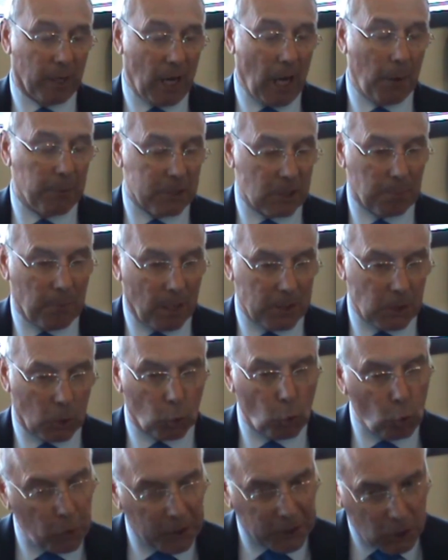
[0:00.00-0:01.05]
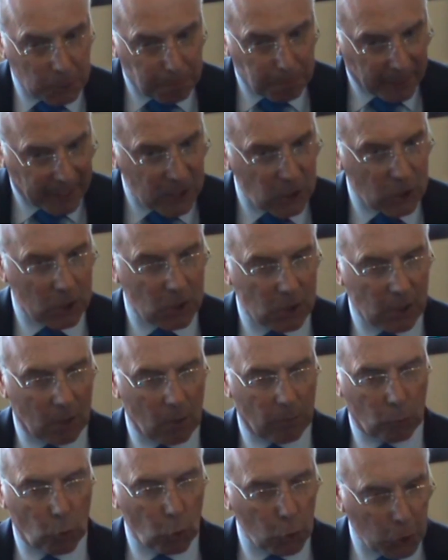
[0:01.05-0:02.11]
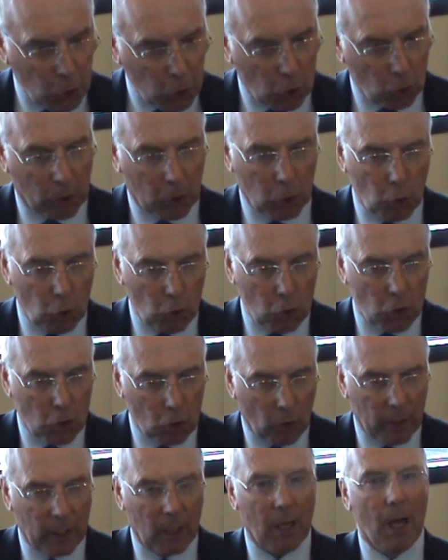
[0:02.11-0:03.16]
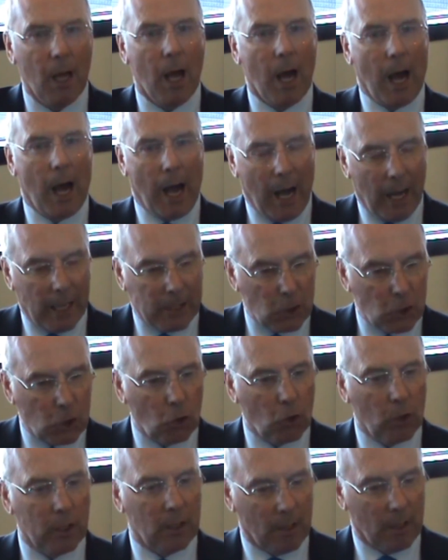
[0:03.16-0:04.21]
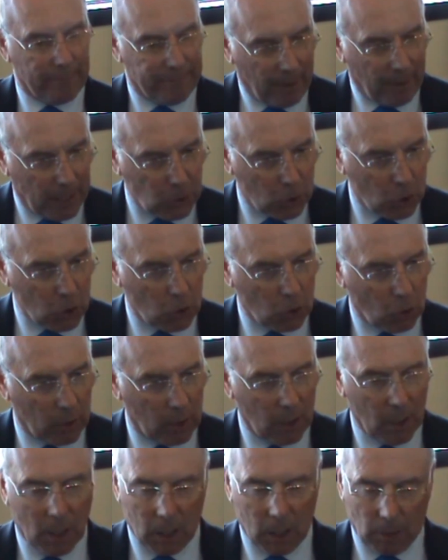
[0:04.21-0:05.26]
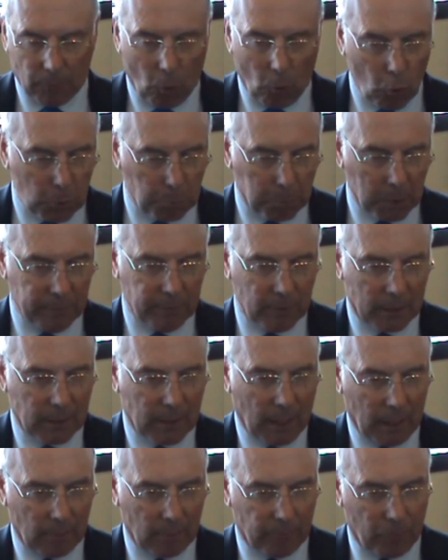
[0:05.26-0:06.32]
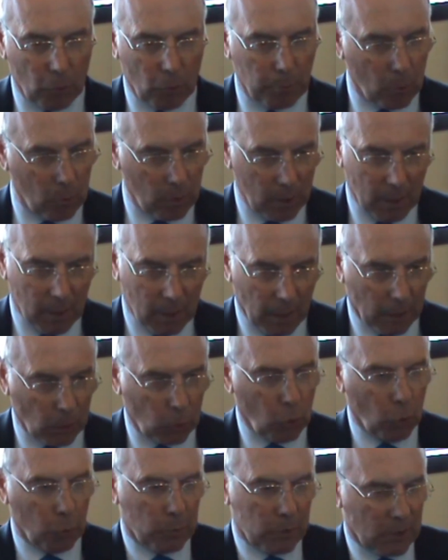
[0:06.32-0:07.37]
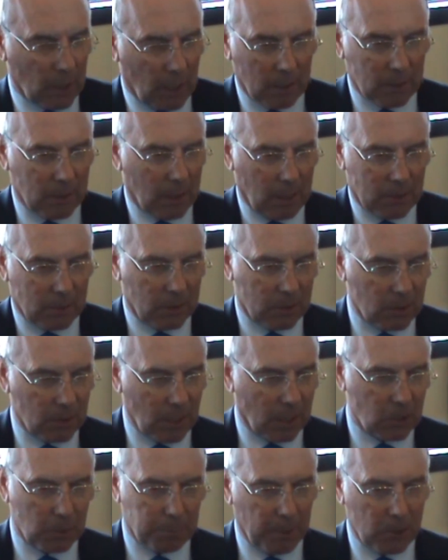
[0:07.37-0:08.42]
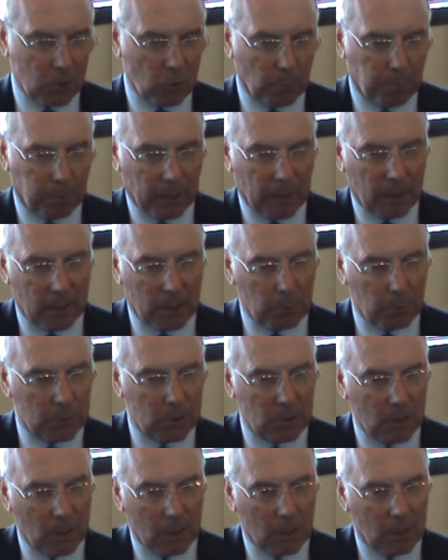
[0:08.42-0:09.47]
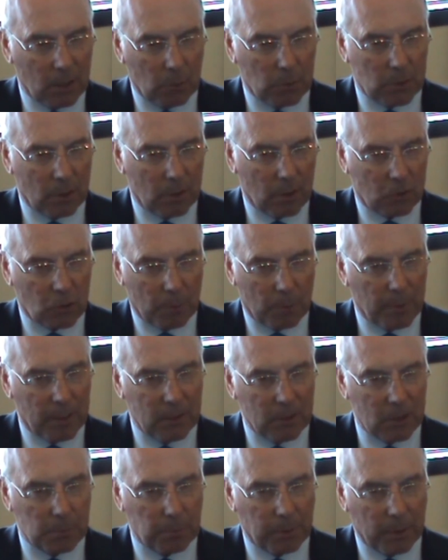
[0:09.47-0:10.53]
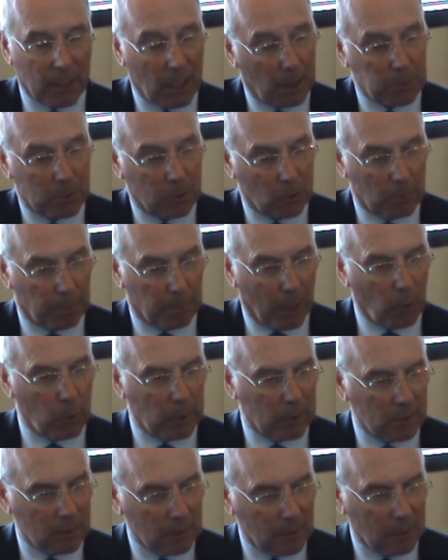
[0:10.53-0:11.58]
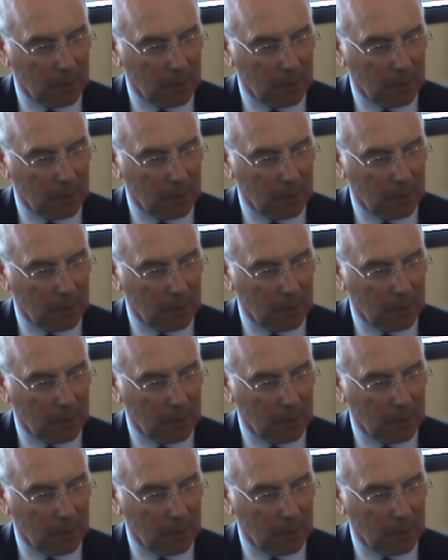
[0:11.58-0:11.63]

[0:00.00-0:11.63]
when I was a manager, go and express yourself, go and enjoy it. You enjoy it, I enjoy it, the fans enjoy it, and I've always believed in attacking football. And Coop was that special player. He was a tremendous player, absolutely brilliant.